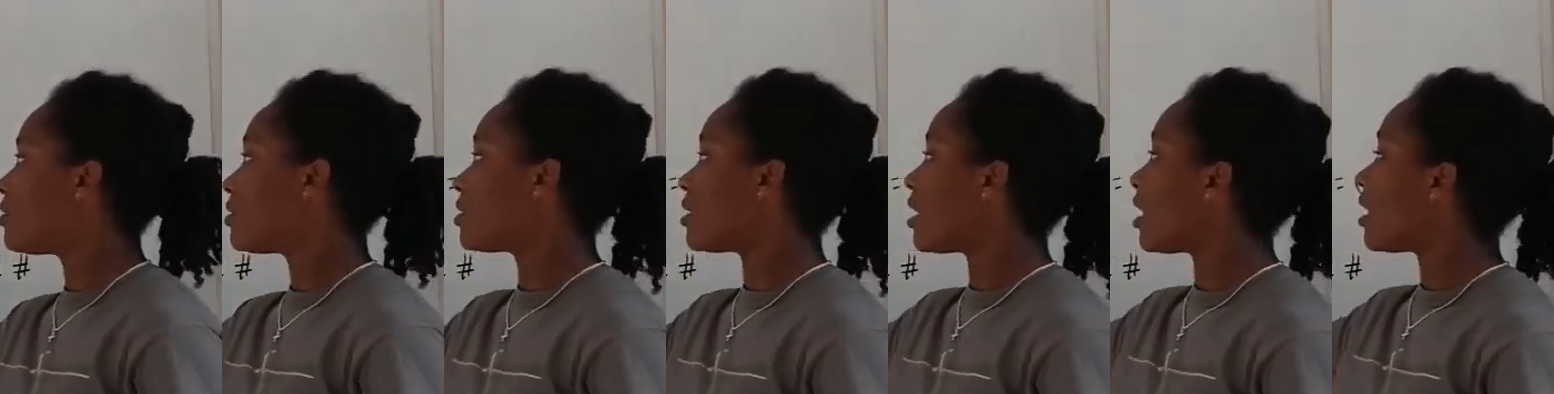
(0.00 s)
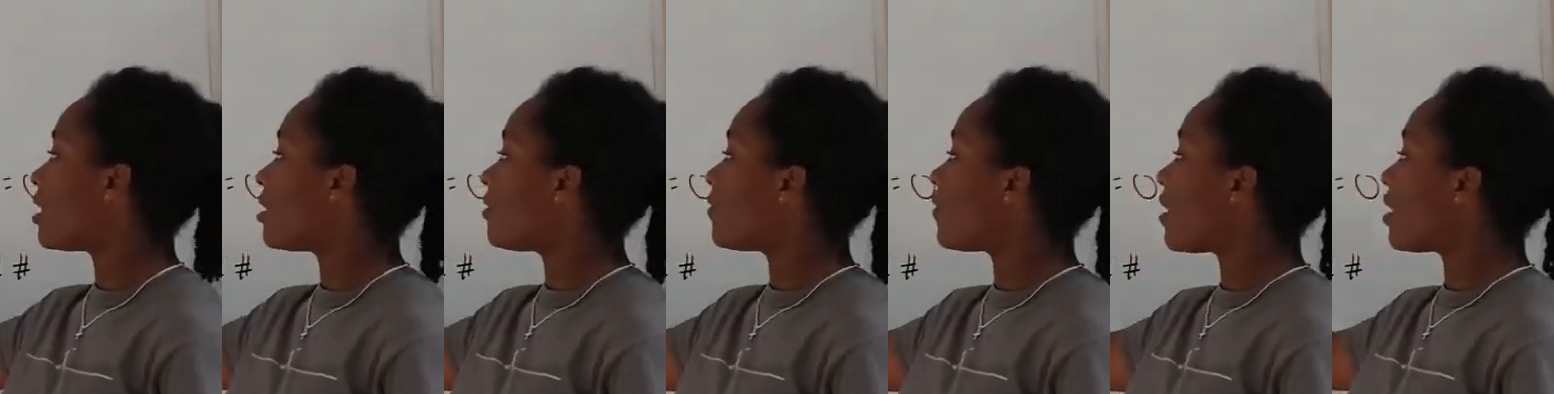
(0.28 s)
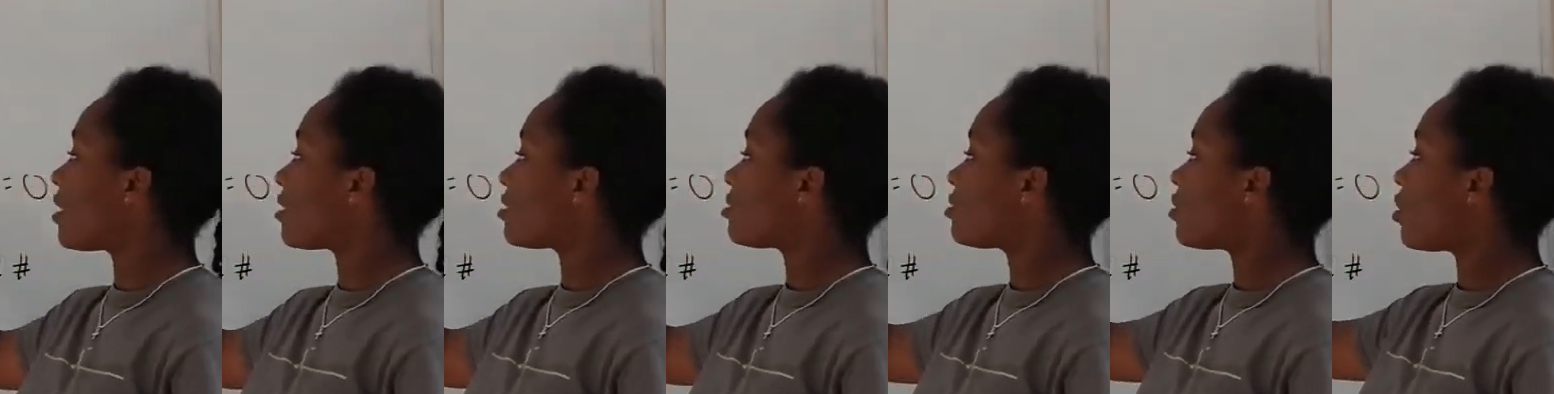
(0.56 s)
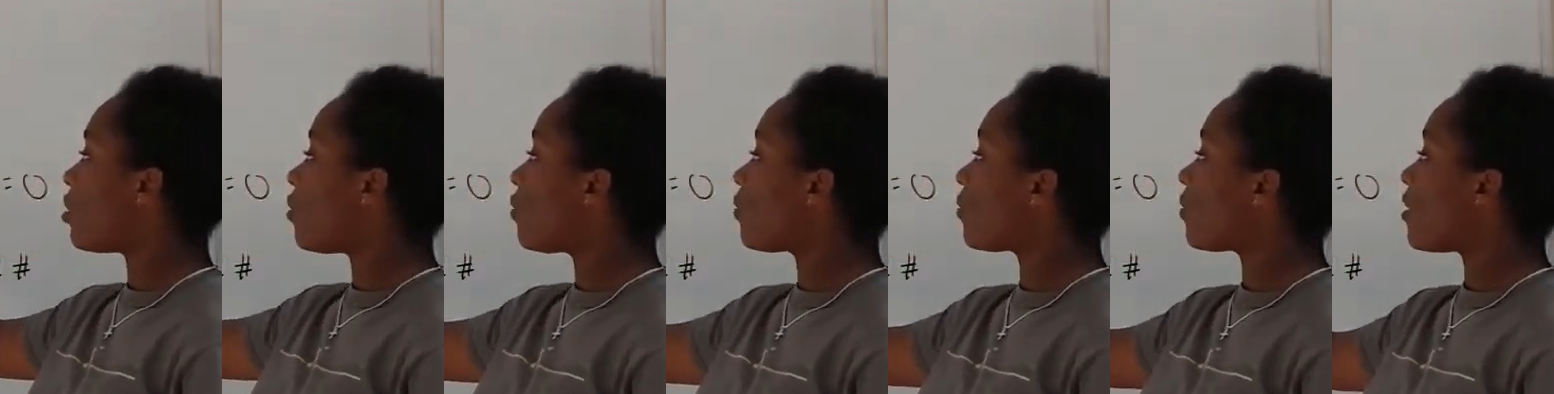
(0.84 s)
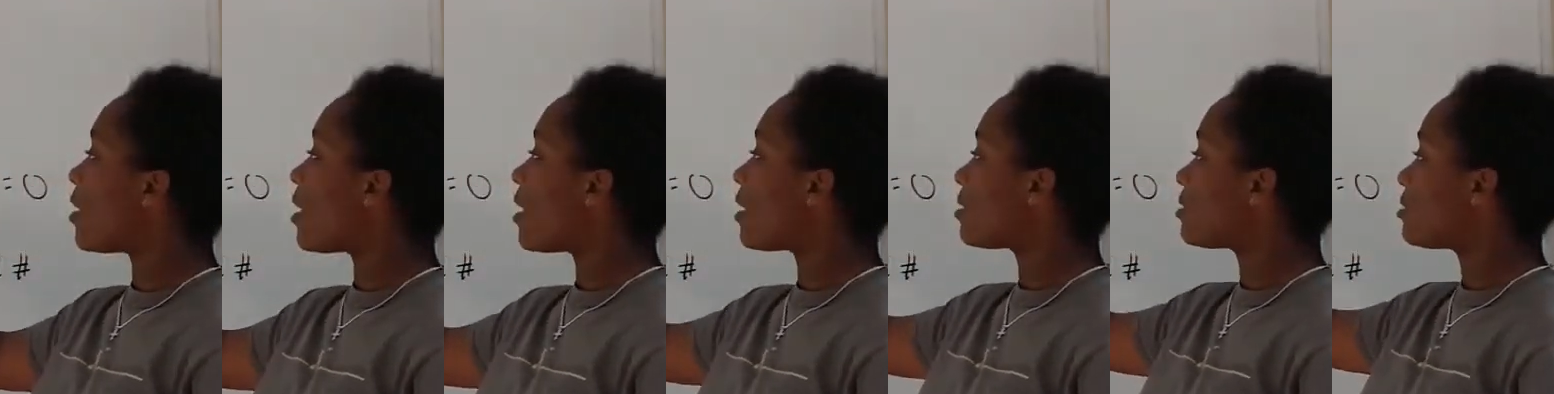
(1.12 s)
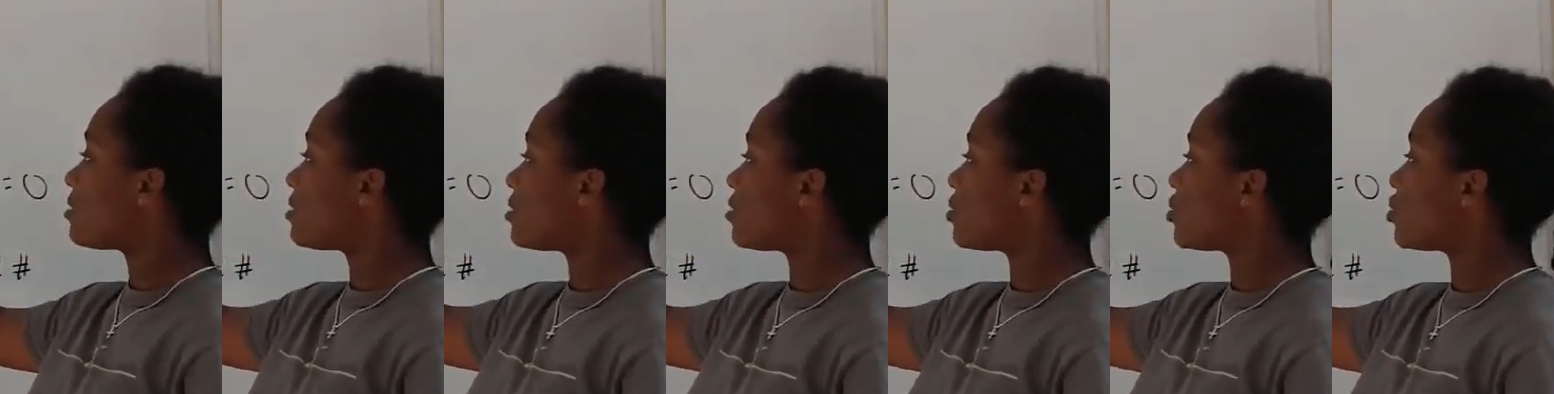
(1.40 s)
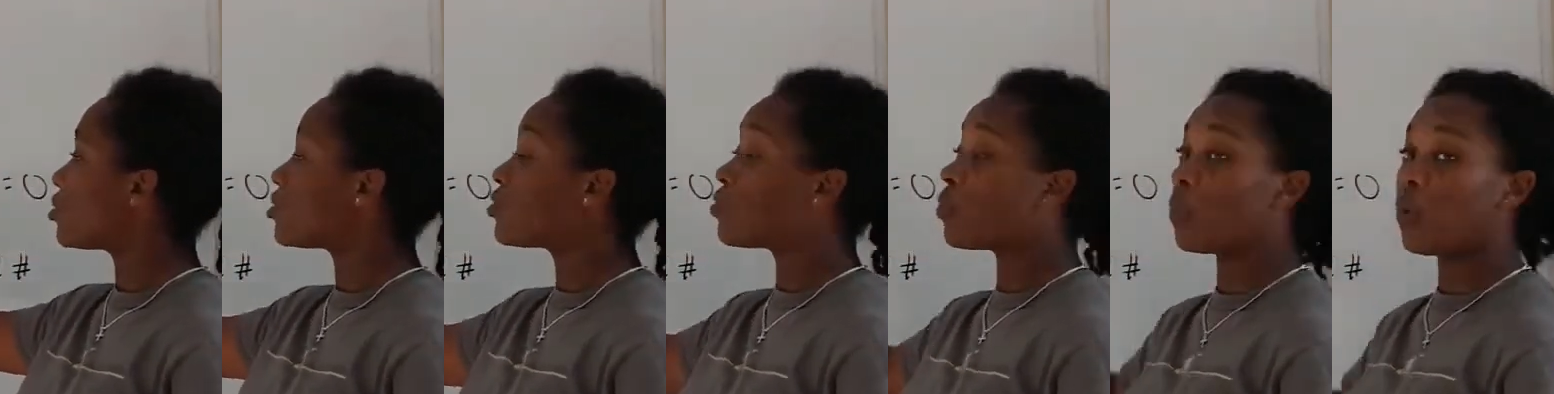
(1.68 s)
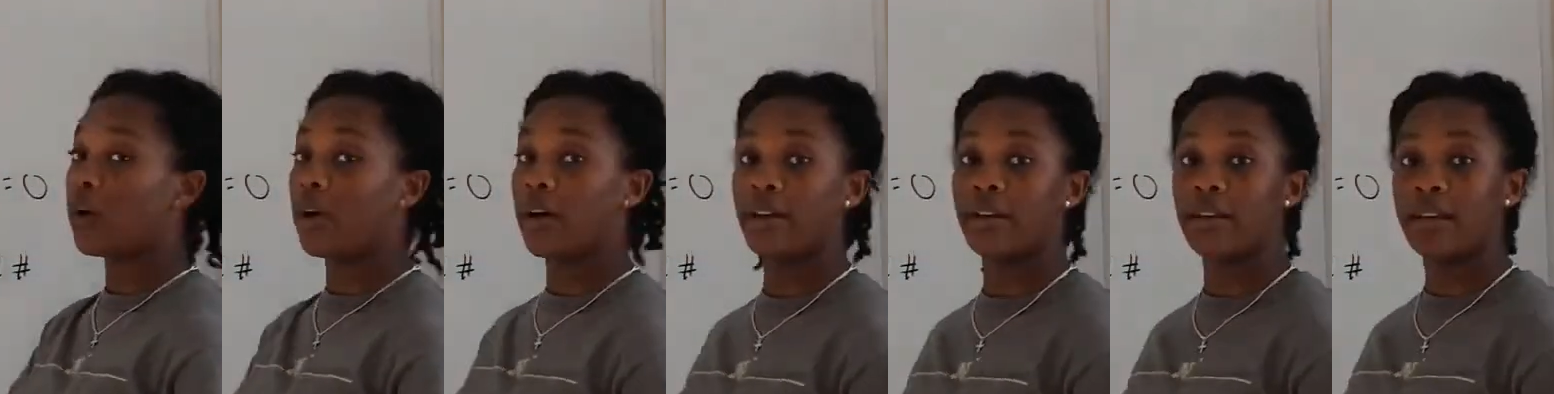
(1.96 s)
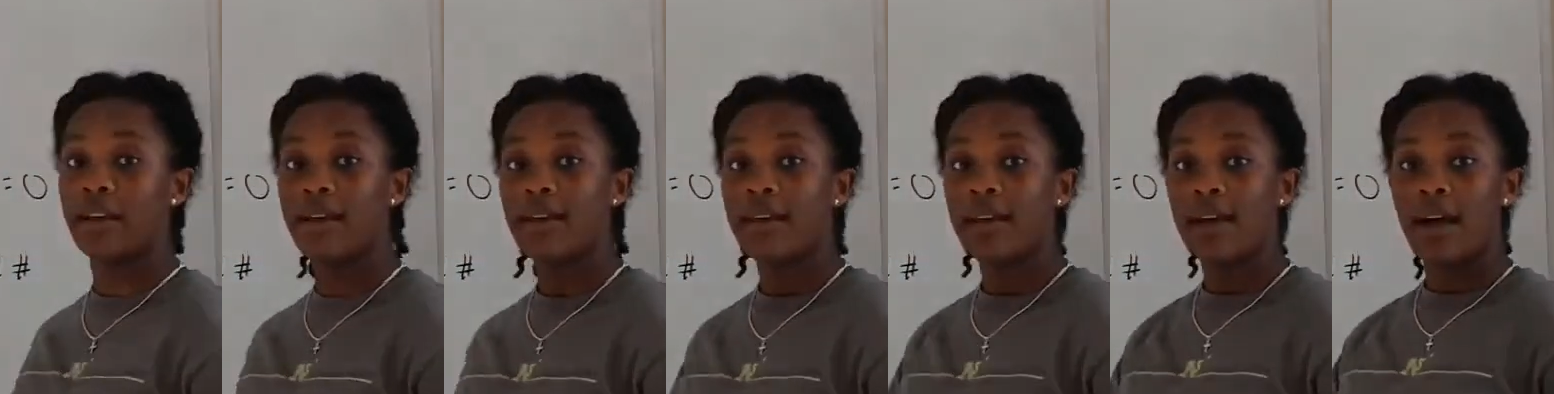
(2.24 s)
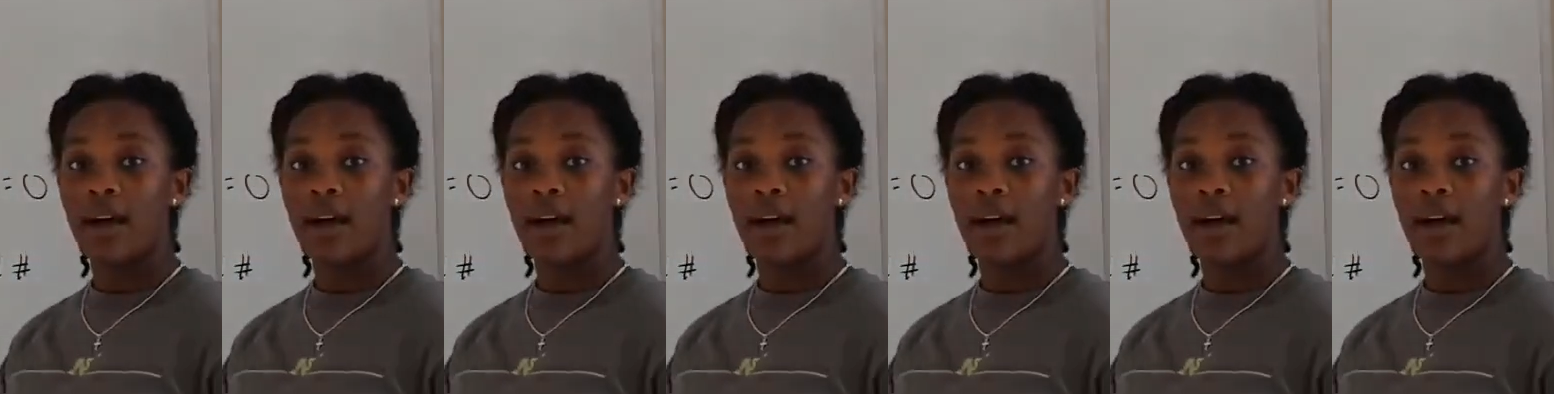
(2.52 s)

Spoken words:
of sine of x over x is just 1.